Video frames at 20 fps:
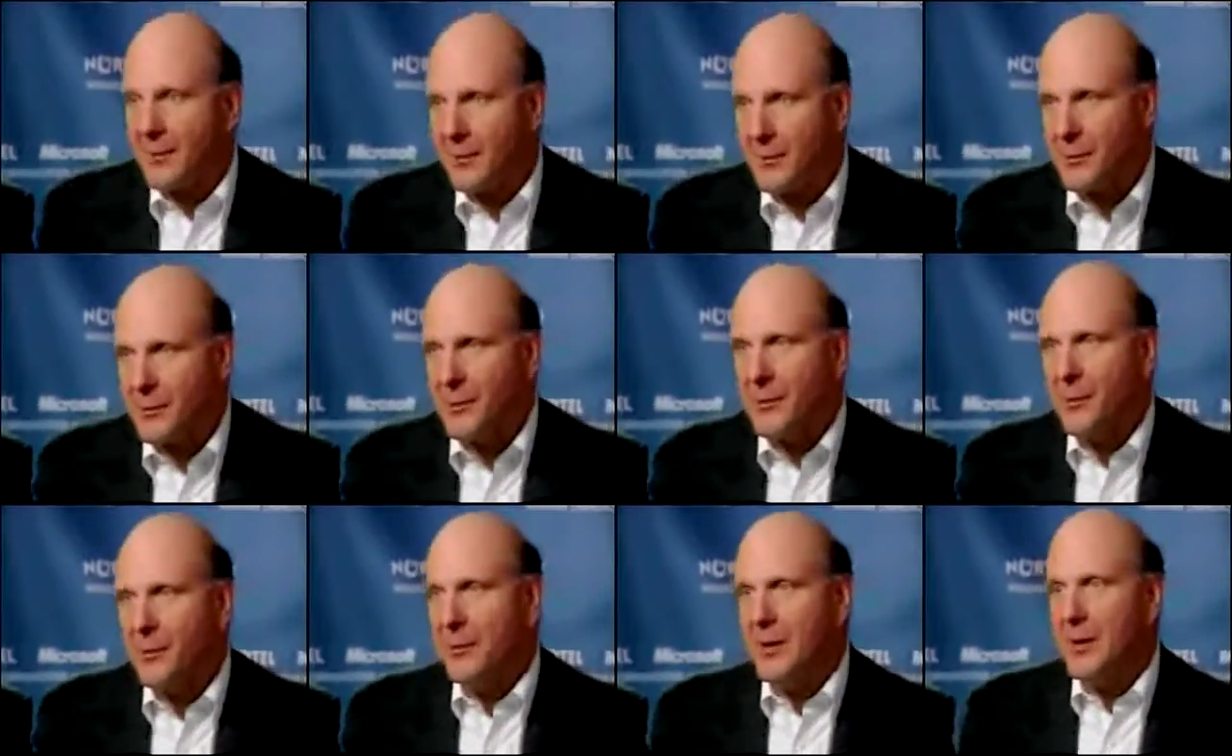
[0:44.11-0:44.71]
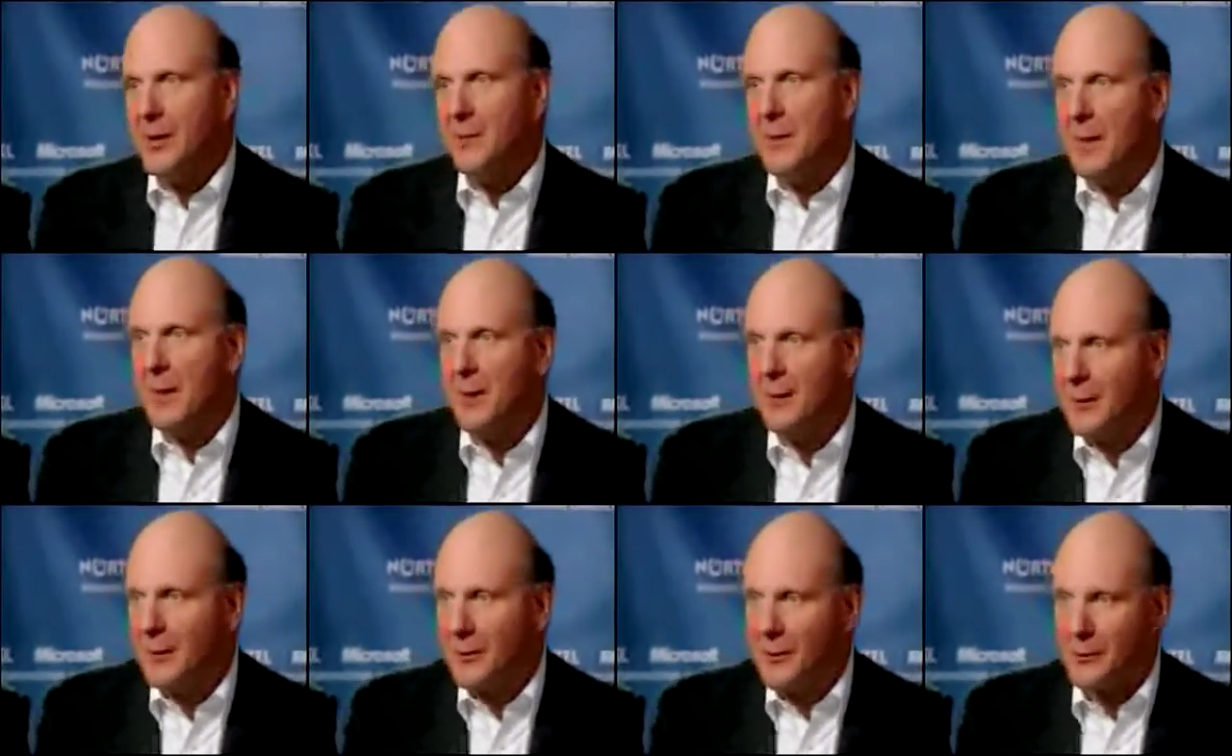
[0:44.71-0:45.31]
It'll do
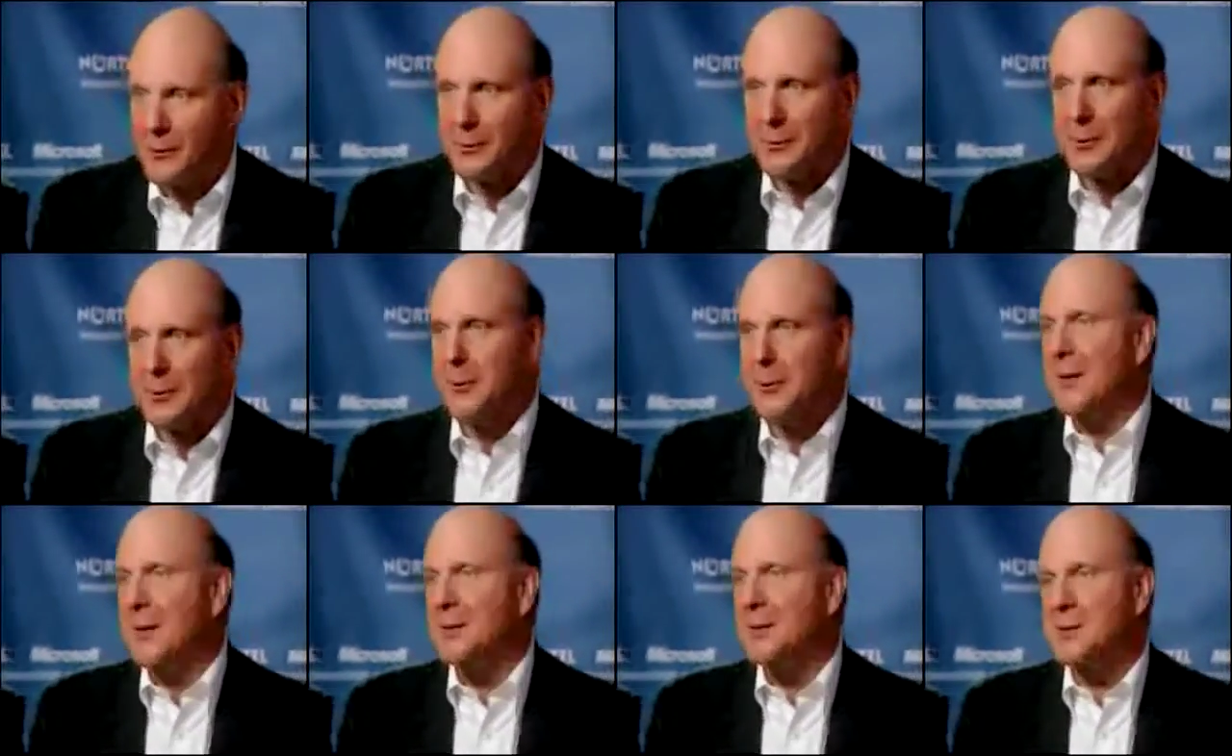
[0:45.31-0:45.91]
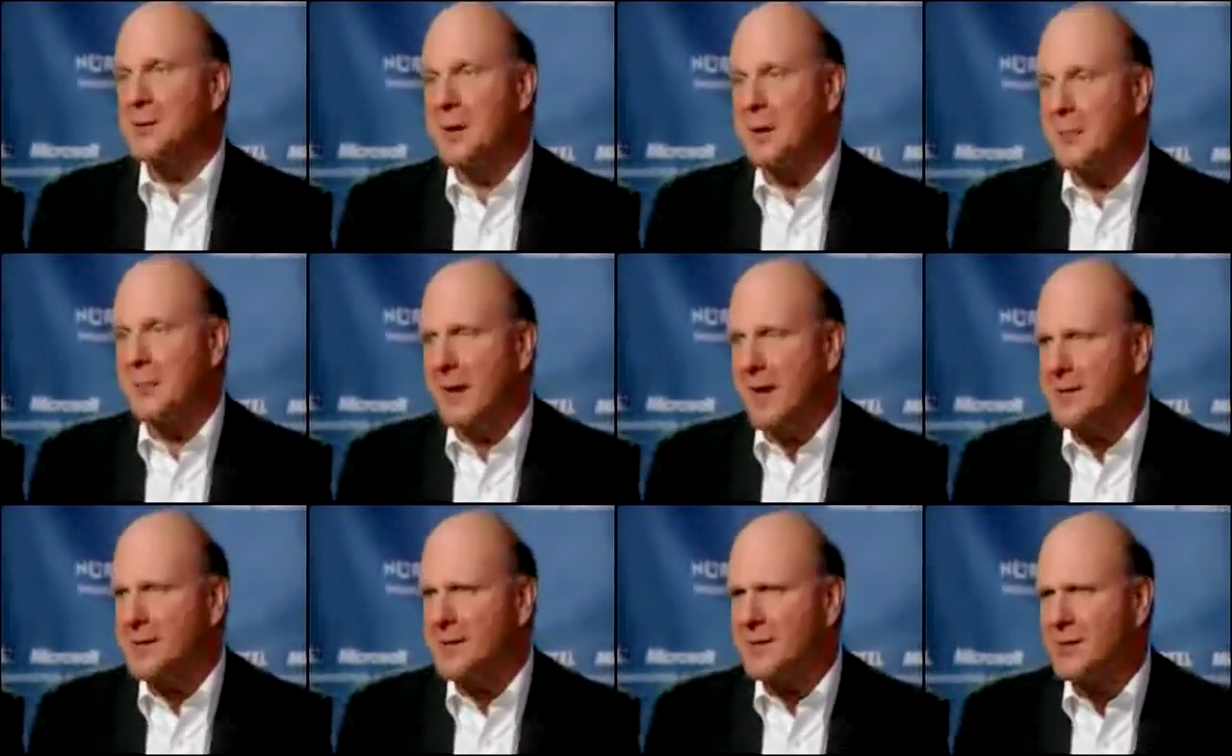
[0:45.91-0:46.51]
email. It'll do
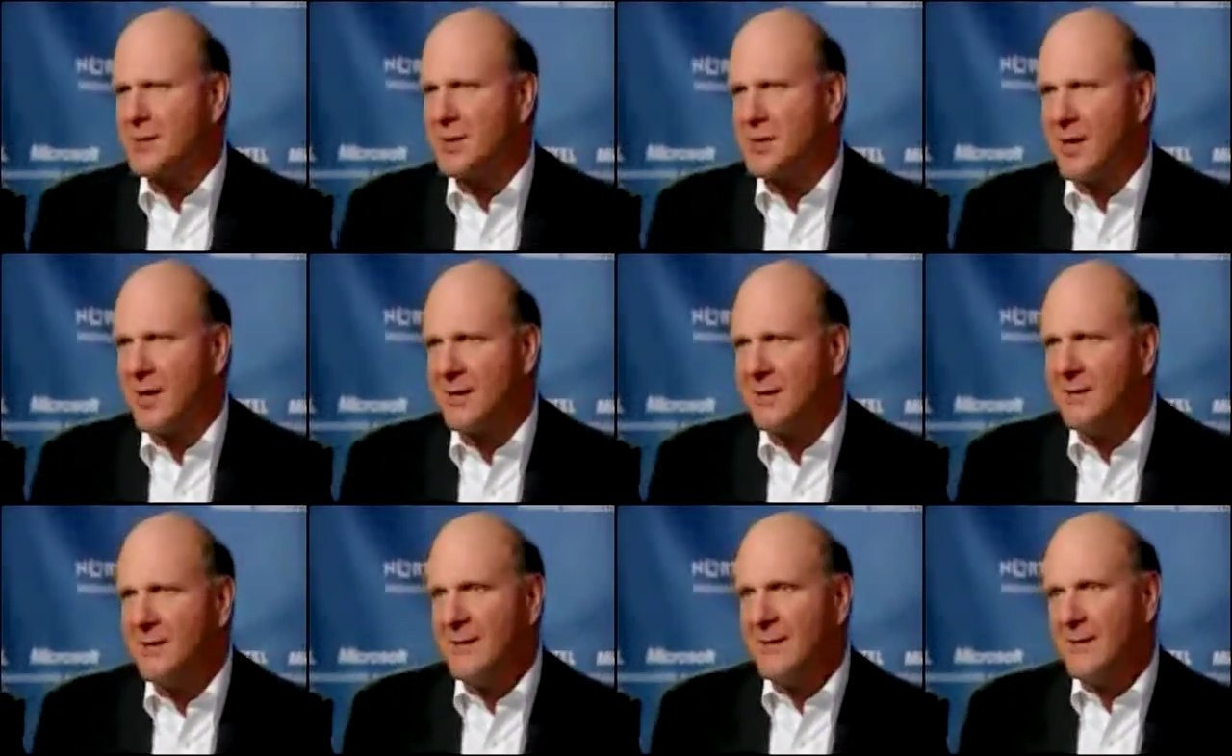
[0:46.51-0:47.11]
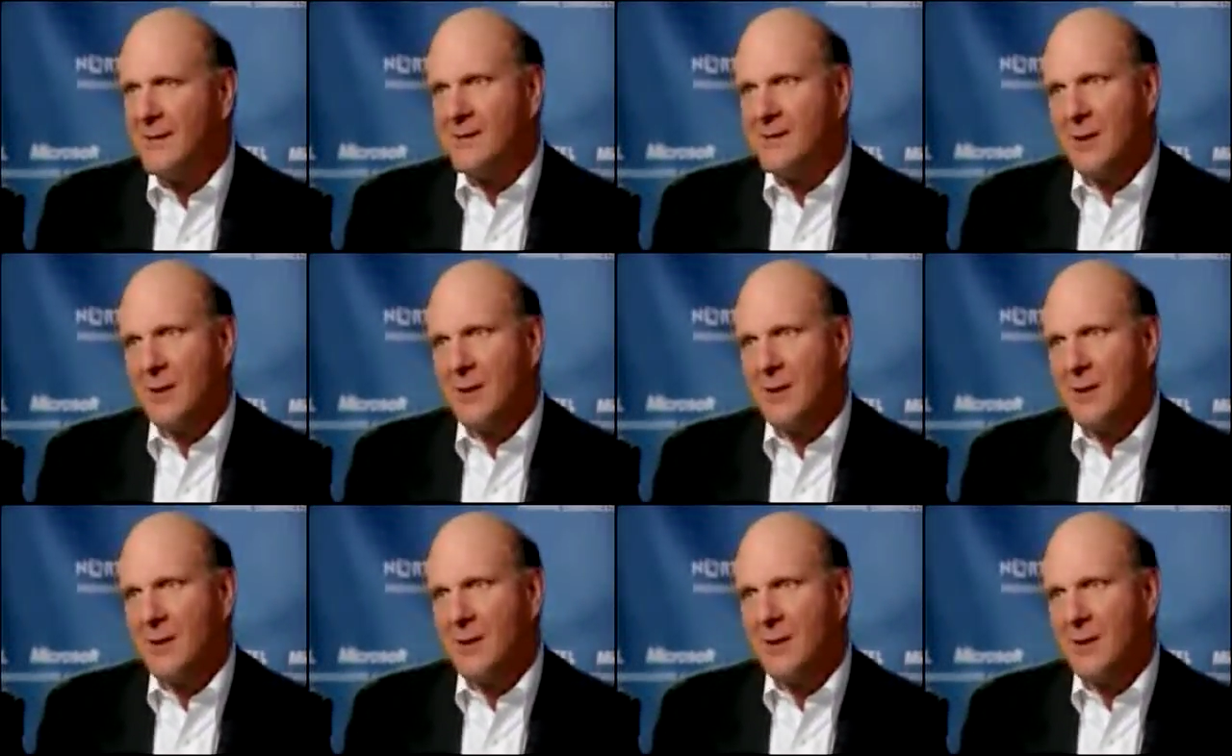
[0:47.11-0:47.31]
instant messaging.